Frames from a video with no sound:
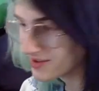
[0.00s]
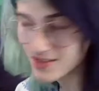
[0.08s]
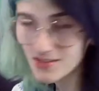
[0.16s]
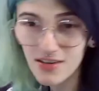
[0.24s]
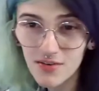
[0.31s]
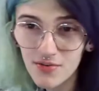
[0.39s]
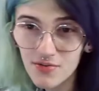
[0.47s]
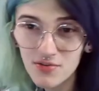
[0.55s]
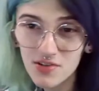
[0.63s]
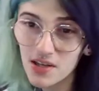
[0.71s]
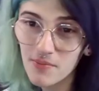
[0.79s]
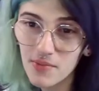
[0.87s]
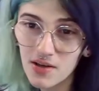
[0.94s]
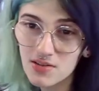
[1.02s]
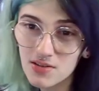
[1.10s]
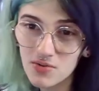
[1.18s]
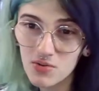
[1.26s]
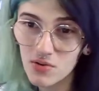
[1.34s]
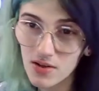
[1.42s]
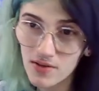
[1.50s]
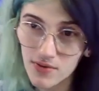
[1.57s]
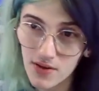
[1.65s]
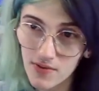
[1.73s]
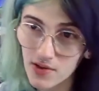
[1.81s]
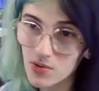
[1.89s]
stuff. DM me on Discord if you
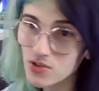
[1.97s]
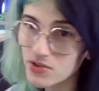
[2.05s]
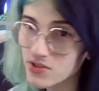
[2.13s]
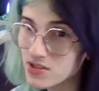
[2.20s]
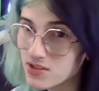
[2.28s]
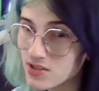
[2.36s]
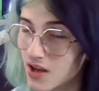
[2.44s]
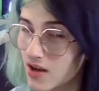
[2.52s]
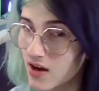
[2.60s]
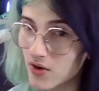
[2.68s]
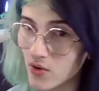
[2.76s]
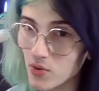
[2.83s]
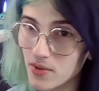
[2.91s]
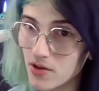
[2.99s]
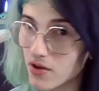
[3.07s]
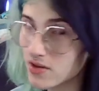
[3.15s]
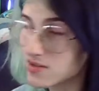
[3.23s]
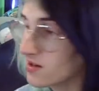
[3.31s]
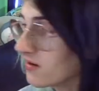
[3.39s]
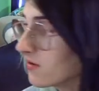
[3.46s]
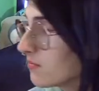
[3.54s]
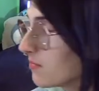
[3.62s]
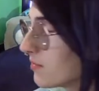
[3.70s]
have any questions. I will be glad to help.